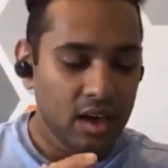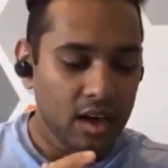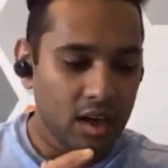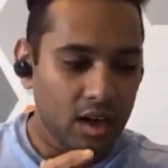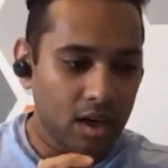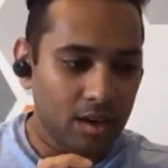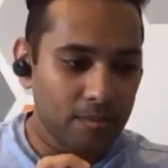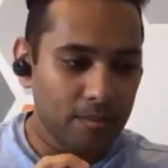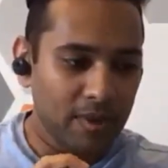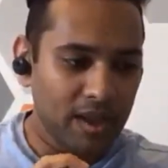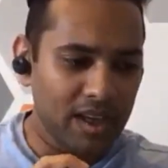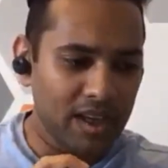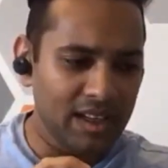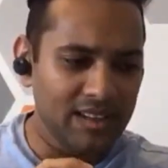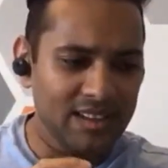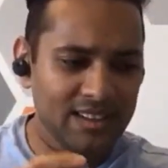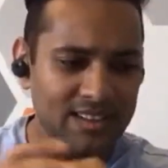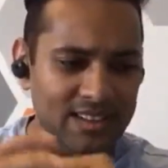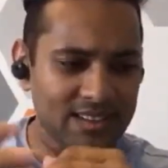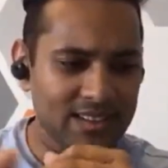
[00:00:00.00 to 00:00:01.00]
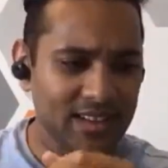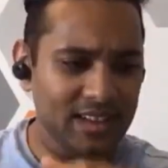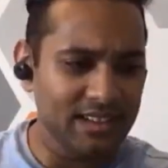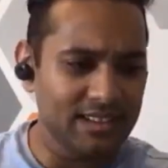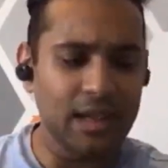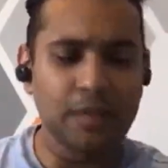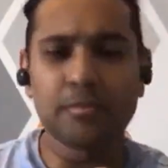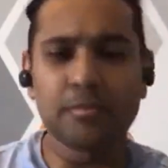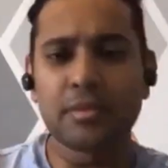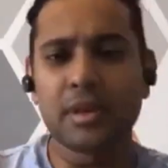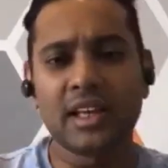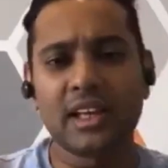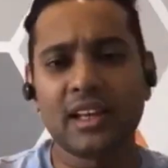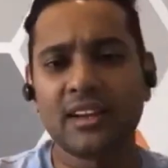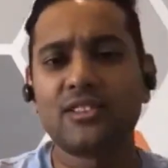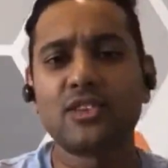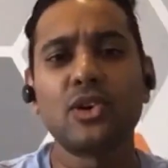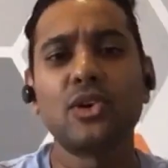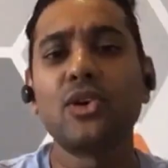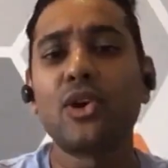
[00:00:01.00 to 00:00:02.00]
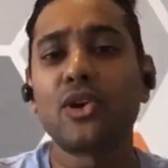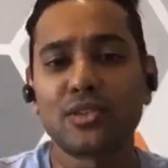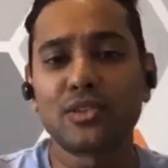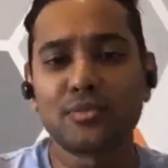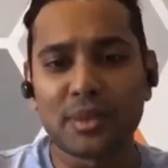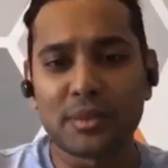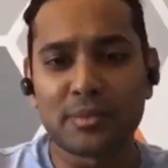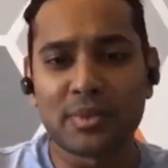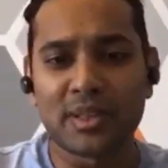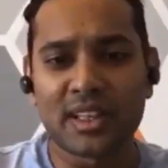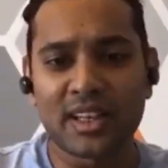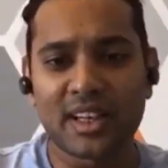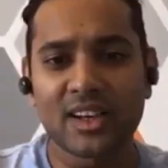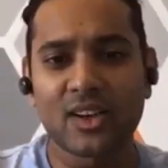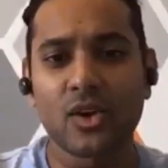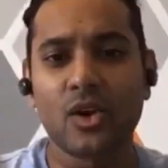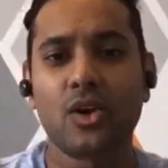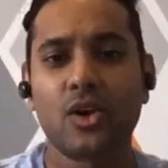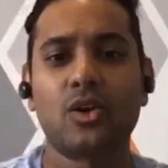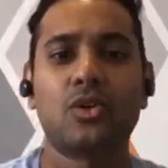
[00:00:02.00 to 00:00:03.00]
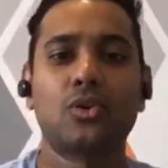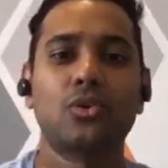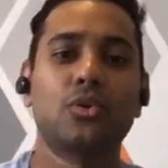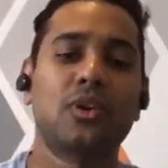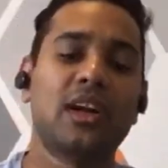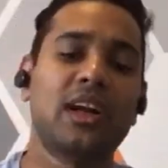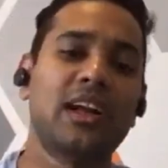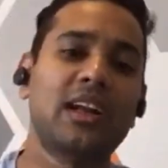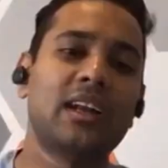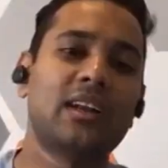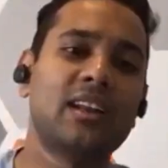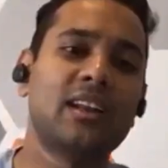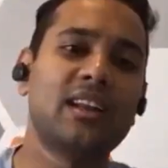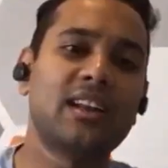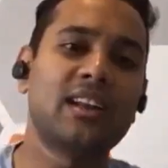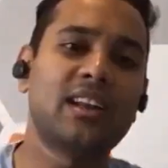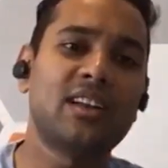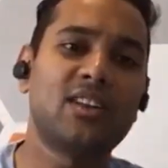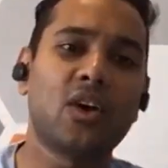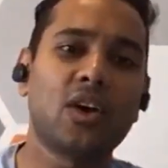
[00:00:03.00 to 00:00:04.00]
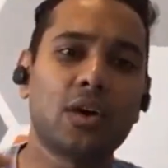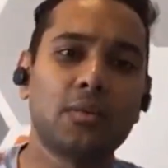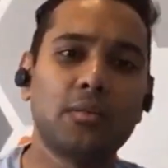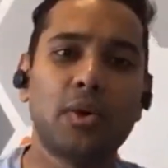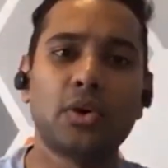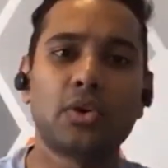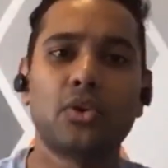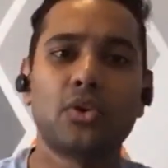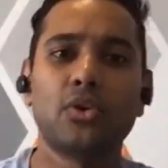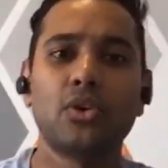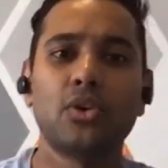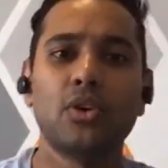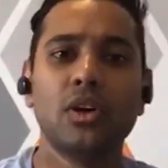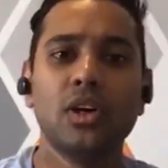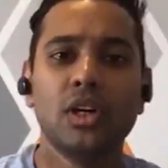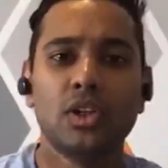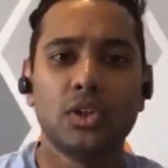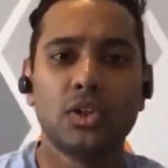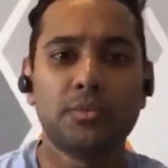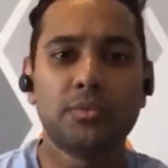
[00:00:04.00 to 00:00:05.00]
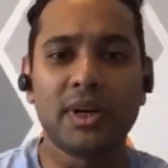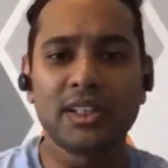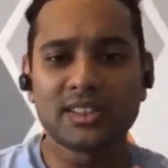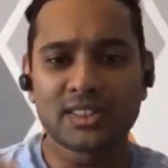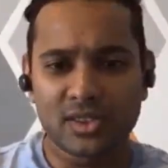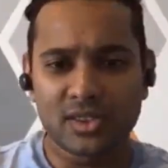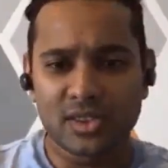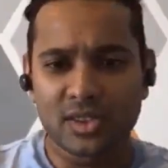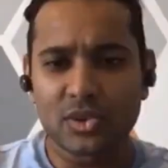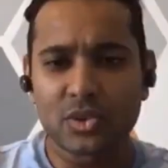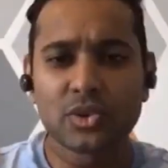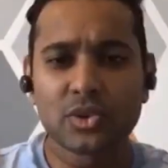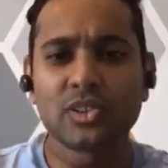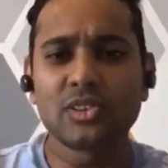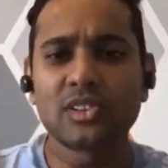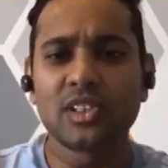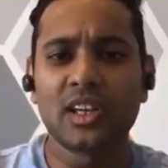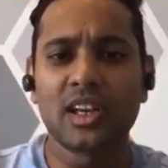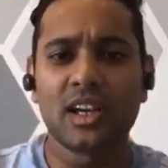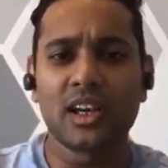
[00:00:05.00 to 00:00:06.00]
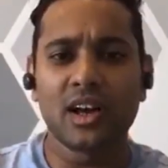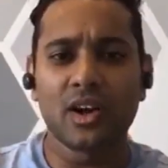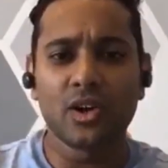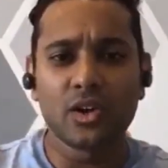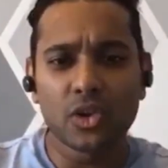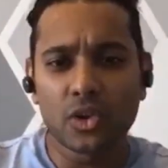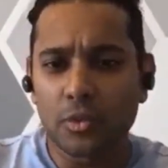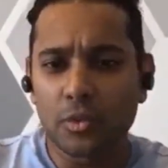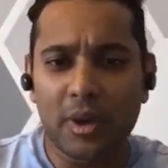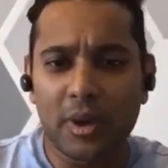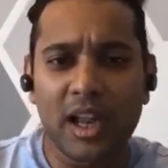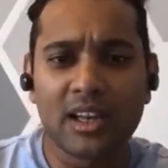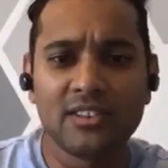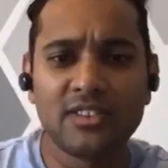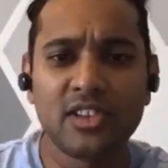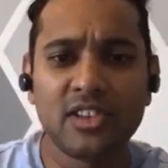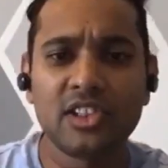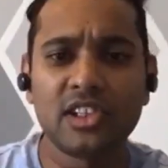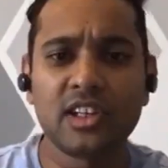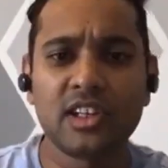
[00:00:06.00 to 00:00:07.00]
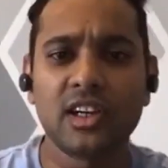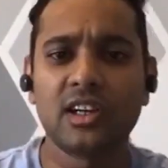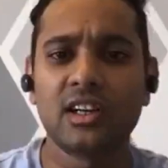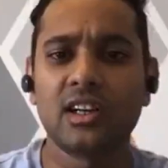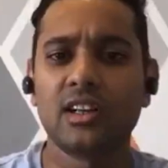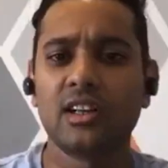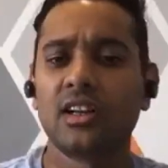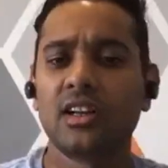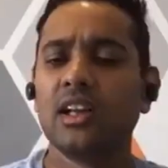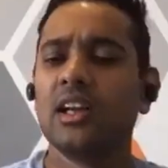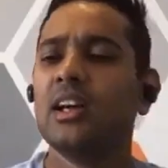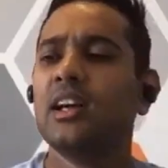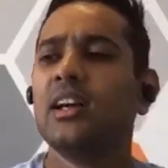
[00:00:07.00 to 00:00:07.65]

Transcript: And then this is an example I give to a lot of people that I talk to, right? And they talk about, you passed out in 2008. How did you plan for your career?